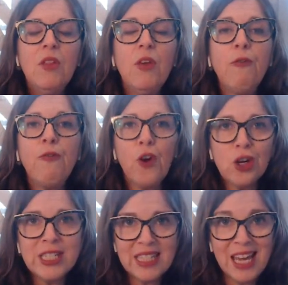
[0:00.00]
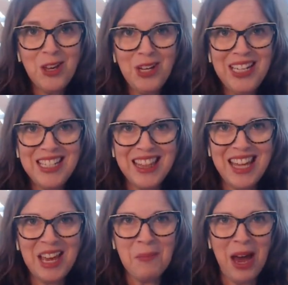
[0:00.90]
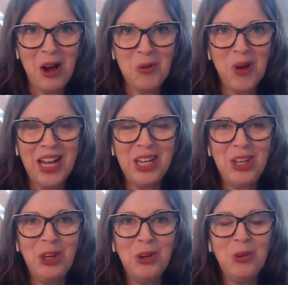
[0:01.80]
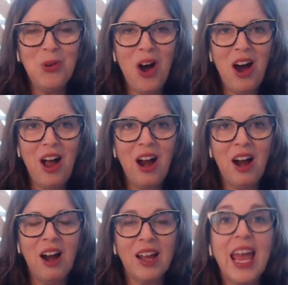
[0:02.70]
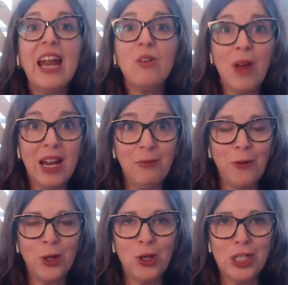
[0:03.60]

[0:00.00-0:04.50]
The first thing you need to think about when you are getting ready for your